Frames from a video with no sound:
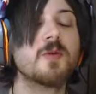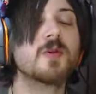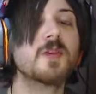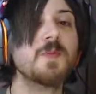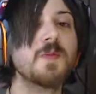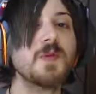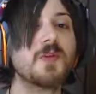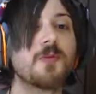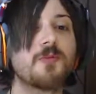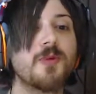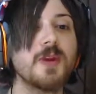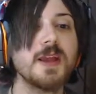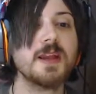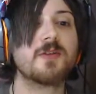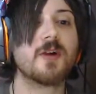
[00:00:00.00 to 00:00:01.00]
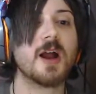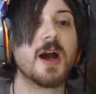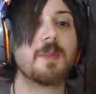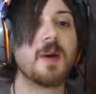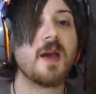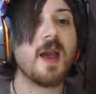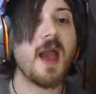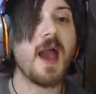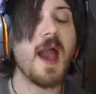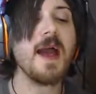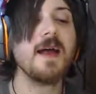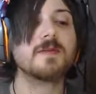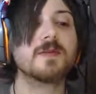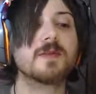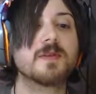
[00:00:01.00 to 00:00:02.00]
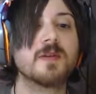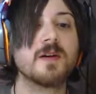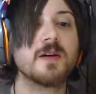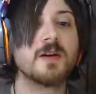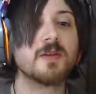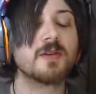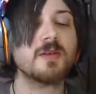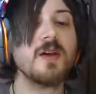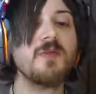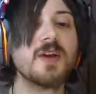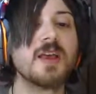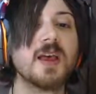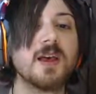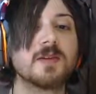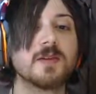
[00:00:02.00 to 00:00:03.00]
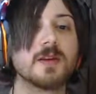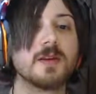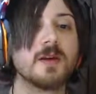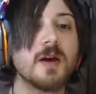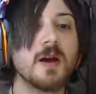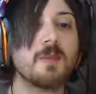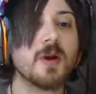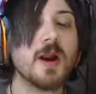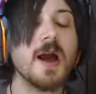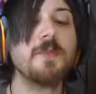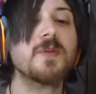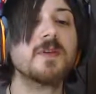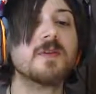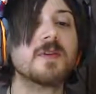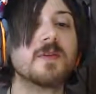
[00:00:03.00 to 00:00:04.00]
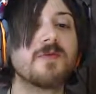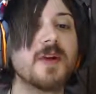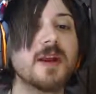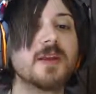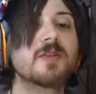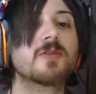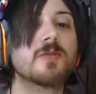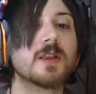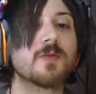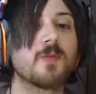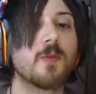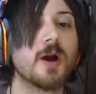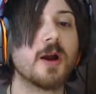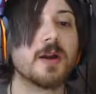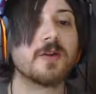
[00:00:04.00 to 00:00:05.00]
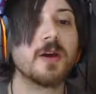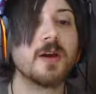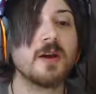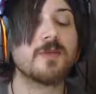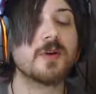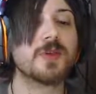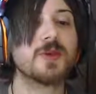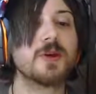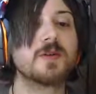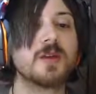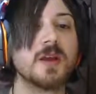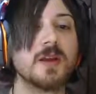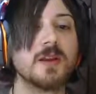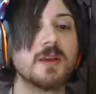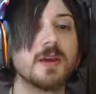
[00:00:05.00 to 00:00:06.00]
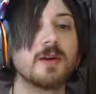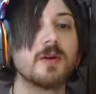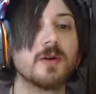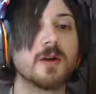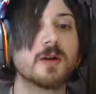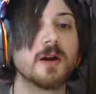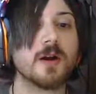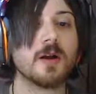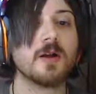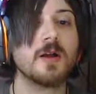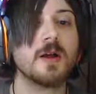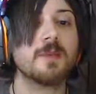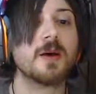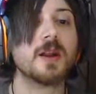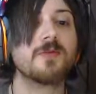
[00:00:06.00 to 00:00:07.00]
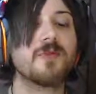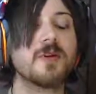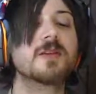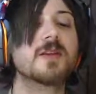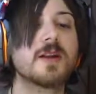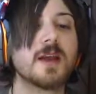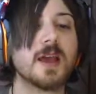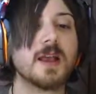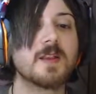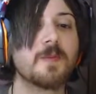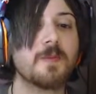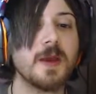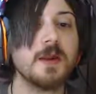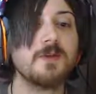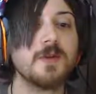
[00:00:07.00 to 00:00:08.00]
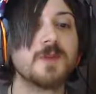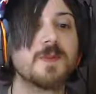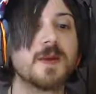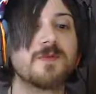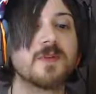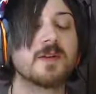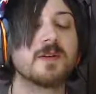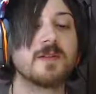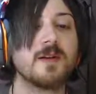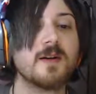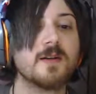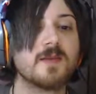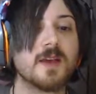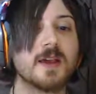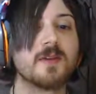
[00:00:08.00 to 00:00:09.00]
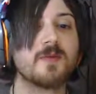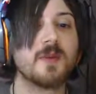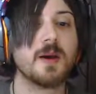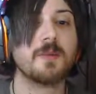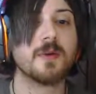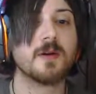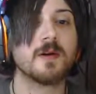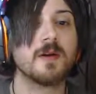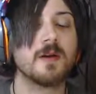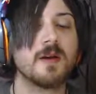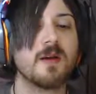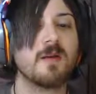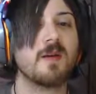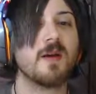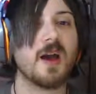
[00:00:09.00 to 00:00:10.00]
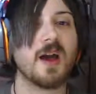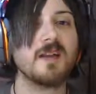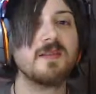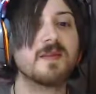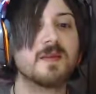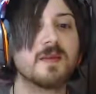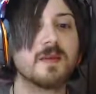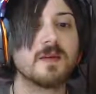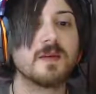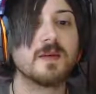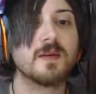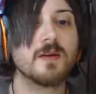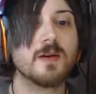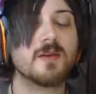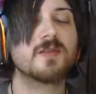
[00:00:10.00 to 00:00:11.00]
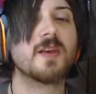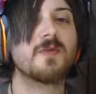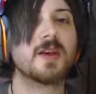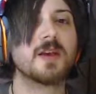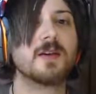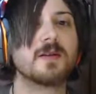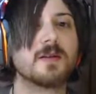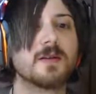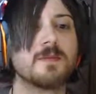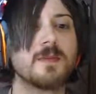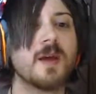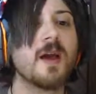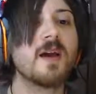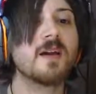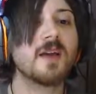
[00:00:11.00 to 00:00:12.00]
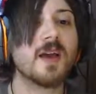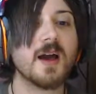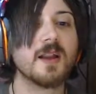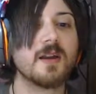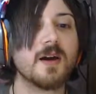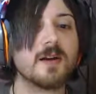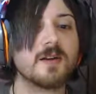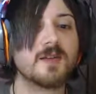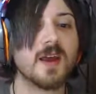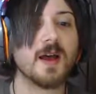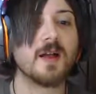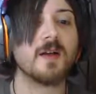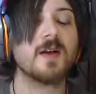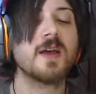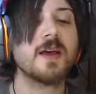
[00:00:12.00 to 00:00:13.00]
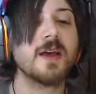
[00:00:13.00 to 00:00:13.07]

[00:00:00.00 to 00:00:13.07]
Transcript: We're supposed to read crap. Ants. Suffocation. Perhaps this is a very strange word for a 13-year-old girl, but unfortunately, it's been with me for as long as I can remember. Ants? Or suffocation? Kinda hard to tell.